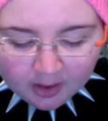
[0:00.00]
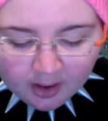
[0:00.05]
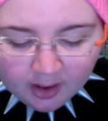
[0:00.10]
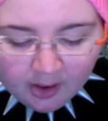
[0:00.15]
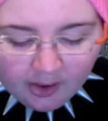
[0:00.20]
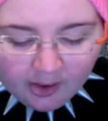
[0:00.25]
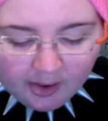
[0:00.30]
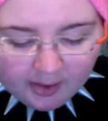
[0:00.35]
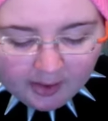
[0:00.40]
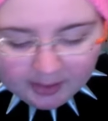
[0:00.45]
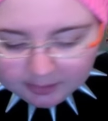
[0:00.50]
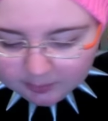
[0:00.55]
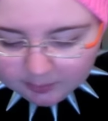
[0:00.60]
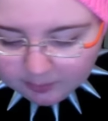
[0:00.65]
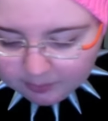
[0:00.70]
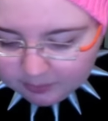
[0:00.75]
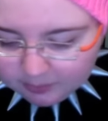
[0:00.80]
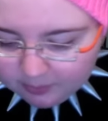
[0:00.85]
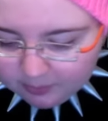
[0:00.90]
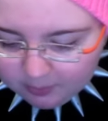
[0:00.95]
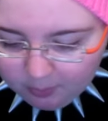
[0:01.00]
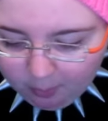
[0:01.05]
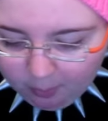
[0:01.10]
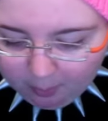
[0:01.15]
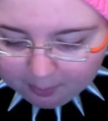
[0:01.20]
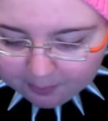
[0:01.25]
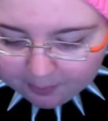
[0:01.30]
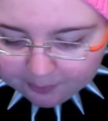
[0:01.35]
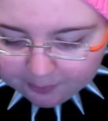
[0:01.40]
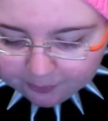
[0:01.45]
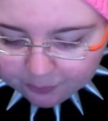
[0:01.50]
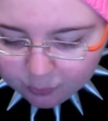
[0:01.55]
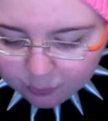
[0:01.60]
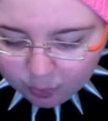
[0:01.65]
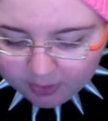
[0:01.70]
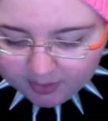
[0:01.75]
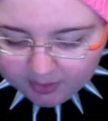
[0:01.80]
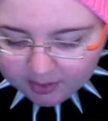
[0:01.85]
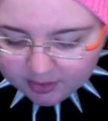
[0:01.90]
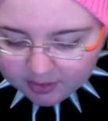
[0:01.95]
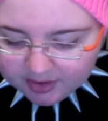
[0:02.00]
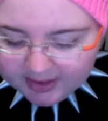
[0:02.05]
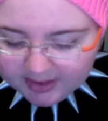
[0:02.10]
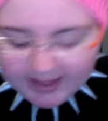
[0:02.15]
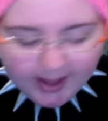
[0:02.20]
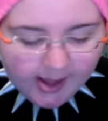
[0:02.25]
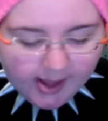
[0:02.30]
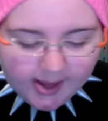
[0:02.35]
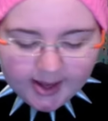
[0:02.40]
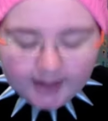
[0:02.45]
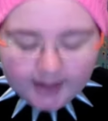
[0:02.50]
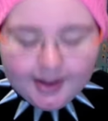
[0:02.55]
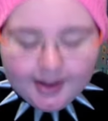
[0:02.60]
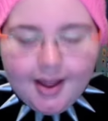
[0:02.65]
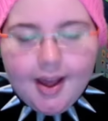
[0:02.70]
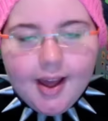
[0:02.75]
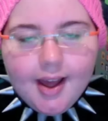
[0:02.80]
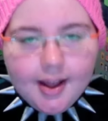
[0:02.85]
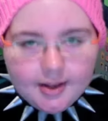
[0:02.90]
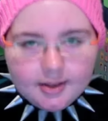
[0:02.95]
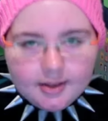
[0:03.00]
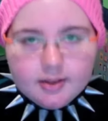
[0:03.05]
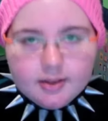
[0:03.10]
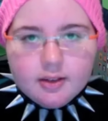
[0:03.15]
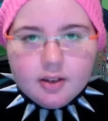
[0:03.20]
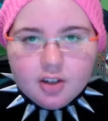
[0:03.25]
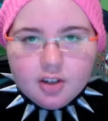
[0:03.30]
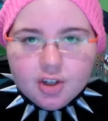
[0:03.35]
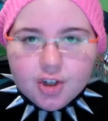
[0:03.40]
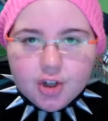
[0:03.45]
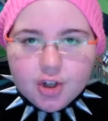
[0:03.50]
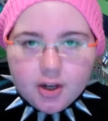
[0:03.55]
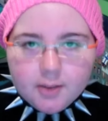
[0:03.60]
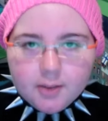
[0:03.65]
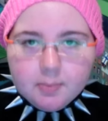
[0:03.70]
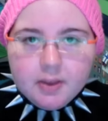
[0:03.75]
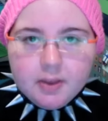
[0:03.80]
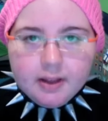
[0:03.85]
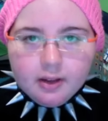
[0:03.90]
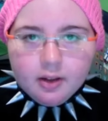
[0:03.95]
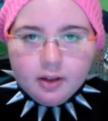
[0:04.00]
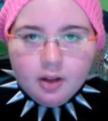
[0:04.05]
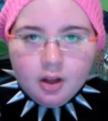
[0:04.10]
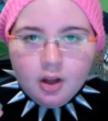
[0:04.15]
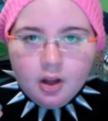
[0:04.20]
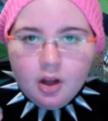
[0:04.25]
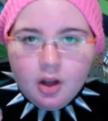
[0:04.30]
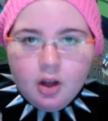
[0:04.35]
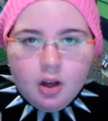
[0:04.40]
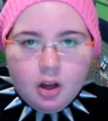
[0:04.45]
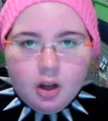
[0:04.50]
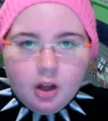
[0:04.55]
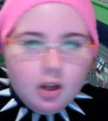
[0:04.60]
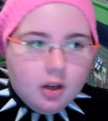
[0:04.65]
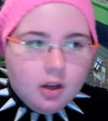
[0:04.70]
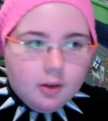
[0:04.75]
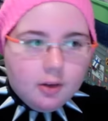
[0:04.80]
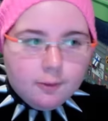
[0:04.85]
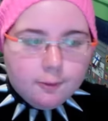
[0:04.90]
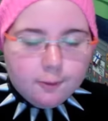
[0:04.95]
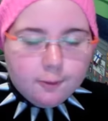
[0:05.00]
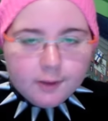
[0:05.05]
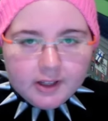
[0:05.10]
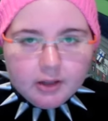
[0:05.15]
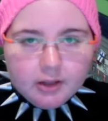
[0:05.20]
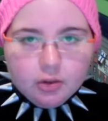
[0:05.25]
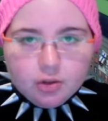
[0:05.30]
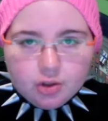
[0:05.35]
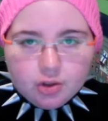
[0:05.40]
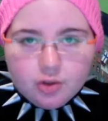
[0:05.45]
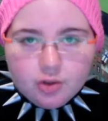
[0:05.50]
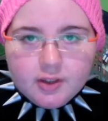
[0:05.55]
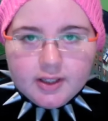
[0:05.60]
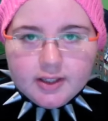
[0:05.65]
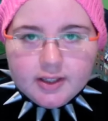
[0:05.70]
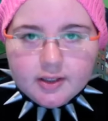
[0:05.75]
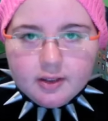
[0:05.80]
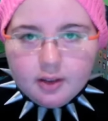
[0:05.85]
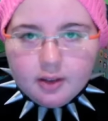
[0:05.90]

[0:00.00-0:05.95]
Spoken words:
What else? Yeah, it has a shaping feel to it.